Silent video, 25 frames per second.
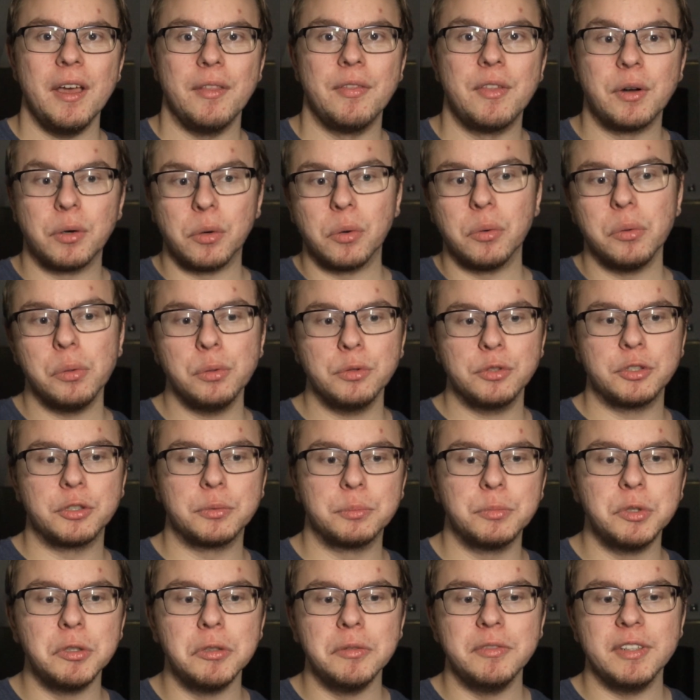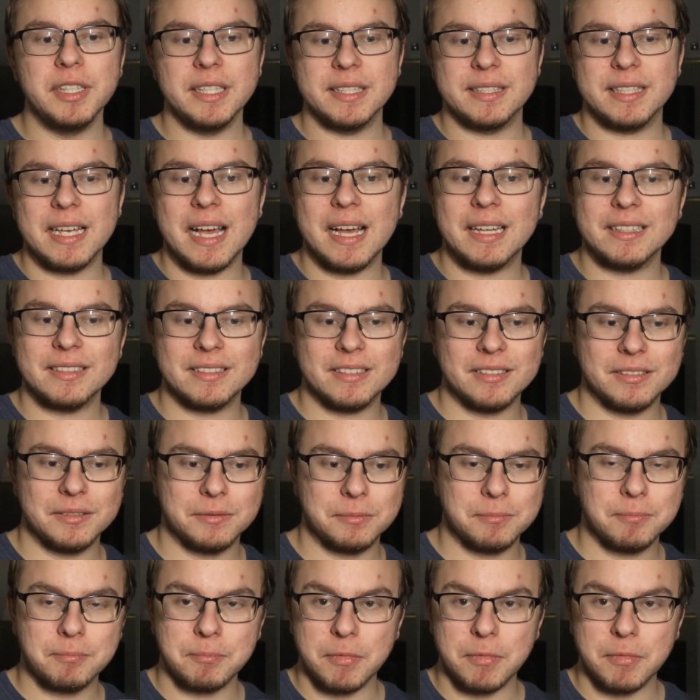their older movies as